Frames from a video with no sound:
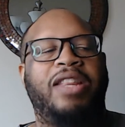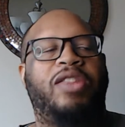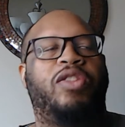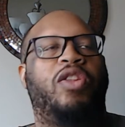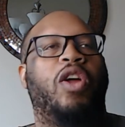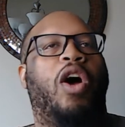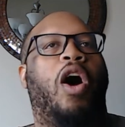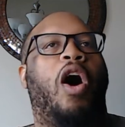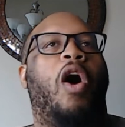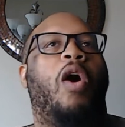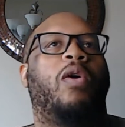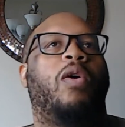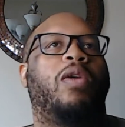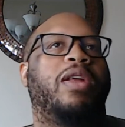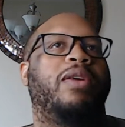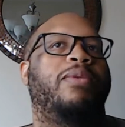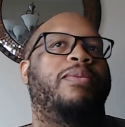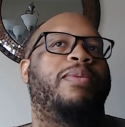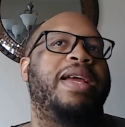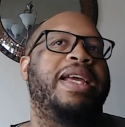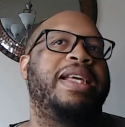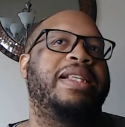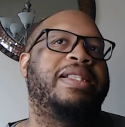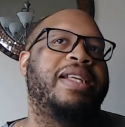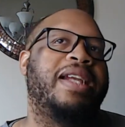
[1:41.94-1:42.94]
the only
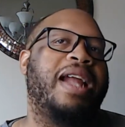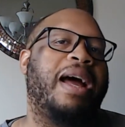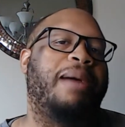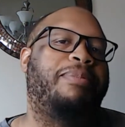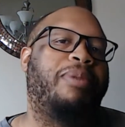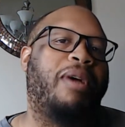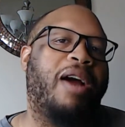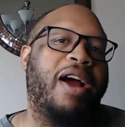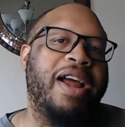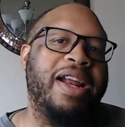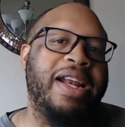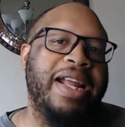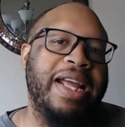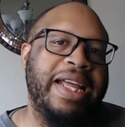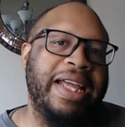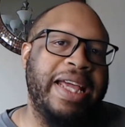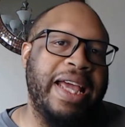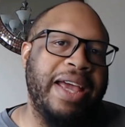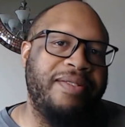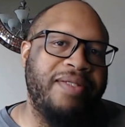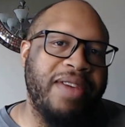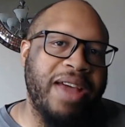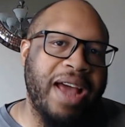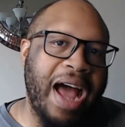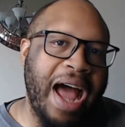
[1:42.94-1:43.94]
reason I probably didn't
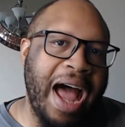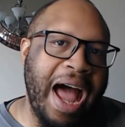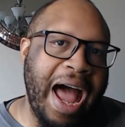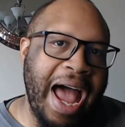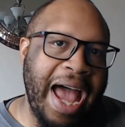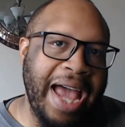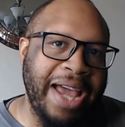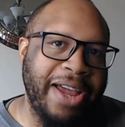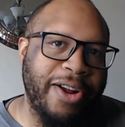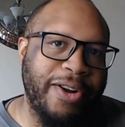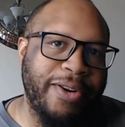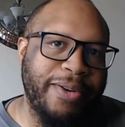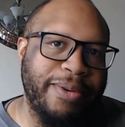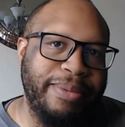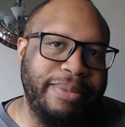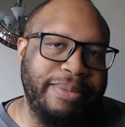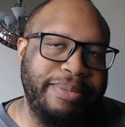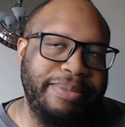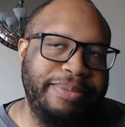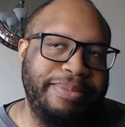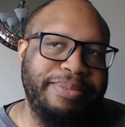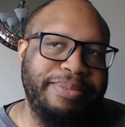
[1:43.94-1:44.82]
give it higher.